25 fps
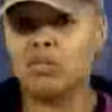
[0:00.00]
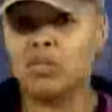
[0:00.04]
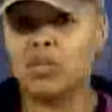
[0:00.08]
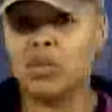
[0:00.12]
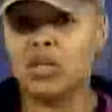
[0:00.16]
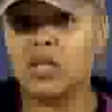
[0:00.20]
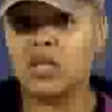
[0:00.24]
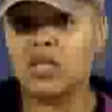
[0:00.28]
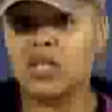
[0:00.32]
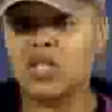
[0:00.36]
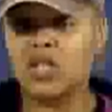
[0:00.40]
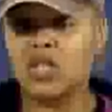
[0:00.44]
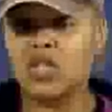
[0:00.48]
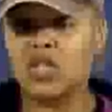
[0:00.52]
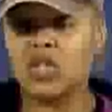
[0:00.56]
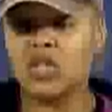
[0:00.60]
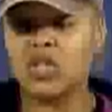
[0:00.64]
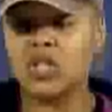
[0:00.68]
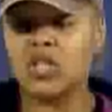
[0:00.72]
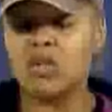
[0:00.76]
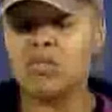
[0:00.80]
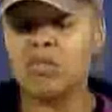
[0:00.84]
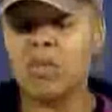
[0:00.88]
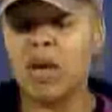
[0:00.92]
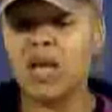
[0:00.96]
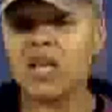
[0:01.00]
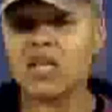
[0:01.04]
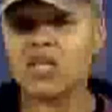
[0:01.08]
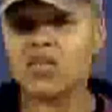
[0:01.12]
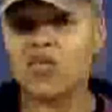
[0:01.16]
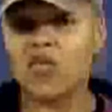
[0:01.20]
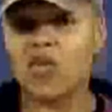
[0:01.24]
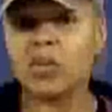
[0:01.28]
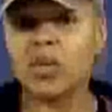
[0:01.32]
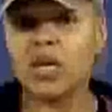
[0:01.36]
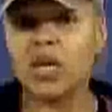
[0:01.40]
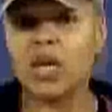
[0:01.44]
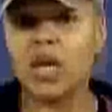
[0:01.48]
the decisions she makes
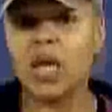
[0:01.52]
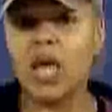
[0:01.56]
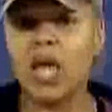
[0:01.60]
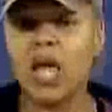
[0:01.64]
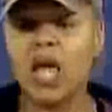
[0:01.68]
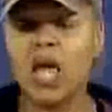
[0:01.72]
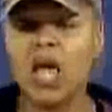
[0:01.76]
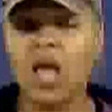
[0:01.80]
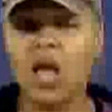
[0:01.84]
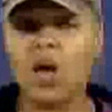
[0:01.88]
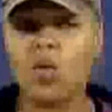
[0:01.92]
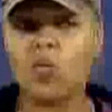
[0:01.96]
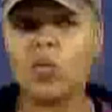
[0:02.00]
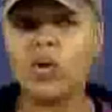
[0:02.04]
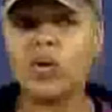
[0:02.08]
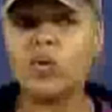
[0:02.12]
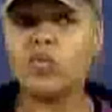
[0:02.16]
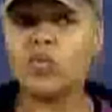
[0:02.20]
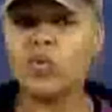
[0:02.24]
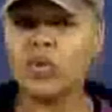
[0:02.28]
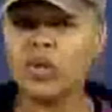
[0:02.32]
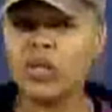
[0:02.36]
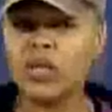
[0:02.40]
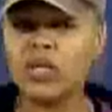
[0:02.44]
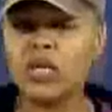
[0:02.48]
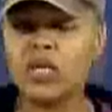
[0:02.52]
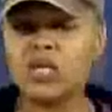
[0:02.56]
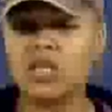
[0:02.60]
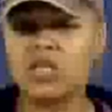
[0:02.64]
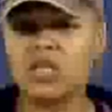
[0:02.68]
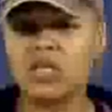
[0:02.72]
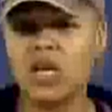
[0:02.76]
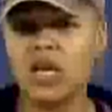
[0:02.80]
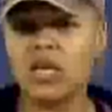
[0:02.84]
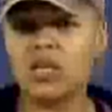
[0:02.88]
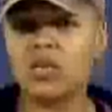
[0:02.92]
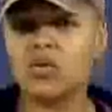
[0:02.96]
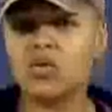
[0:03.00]
for me. And we really need to
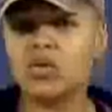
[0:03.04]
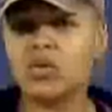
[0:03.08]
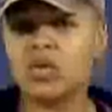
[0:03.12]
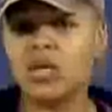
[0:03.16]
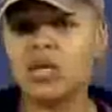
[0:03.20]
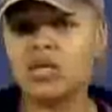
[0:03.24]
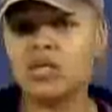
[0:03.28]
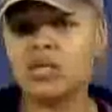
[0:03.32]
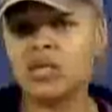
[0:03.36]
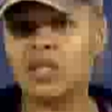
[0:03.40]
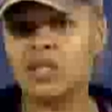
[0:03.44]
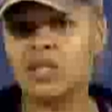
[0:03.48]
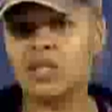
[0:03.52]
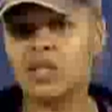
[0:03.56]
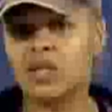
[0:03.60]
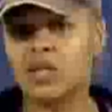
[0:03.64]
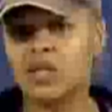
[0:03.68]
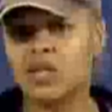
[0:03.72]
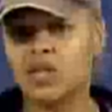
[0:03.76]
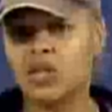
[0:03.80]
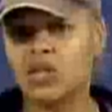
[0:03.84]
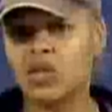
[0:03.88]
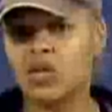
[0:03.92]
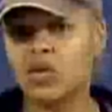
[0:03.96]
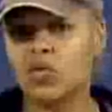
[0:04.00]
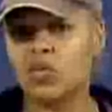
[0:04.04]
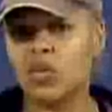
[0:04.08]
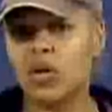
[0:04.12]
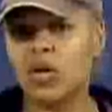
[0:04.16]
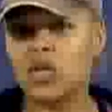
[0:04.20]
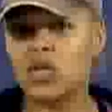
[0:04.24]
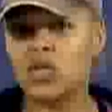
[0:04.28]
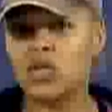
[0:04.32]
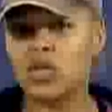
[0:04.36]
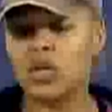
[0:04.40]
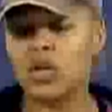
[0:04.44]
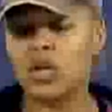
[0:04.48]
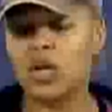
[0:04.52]
take those things into
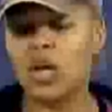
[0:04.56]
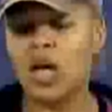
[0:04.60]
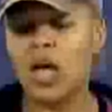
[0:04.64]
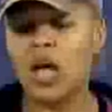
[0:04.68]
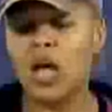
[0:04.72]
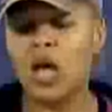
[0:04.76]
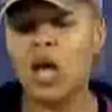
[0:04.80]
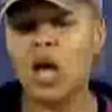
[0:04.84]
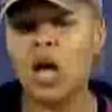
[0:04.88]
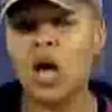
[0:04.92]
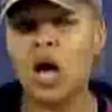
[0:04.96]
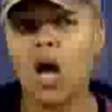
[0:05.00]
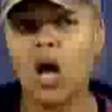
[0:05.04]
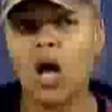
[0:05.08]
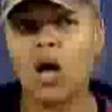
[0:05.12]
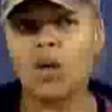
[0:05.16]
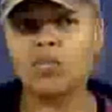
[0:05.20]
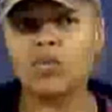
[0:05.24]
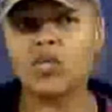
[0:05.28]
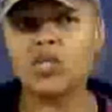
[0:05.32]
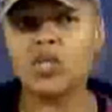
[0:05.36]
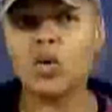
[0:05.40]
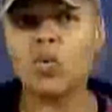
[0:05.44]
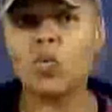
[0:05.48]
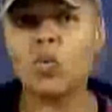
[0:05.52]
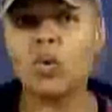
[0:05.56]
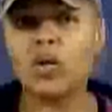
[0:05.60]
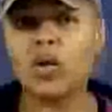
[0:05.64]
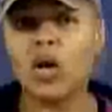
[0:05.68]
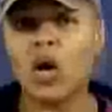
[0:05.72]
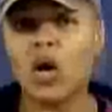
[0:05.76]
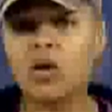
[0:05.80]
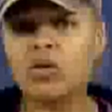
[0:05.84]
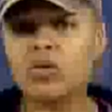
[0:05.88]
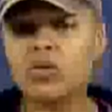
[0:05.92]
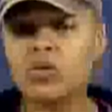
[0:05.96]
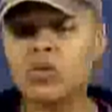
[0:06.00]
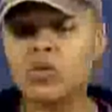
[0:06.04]
consideration. Someone
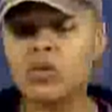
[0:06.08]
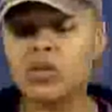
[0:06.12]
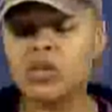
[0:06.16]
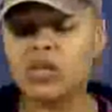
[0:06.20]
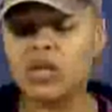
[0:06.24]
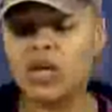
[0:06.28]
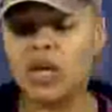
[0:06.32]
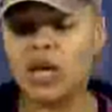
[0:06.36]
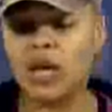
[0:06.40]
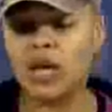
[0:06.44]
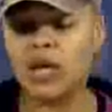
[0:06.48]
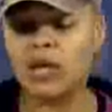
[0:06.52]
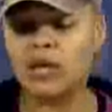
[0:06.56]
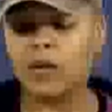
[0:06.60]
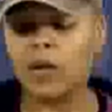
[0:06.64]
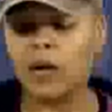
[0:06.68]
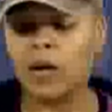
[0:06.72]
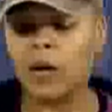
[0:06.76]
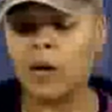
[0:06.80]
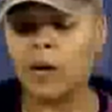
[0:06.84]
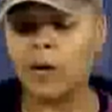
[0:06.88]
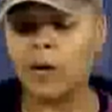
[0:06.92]
also said,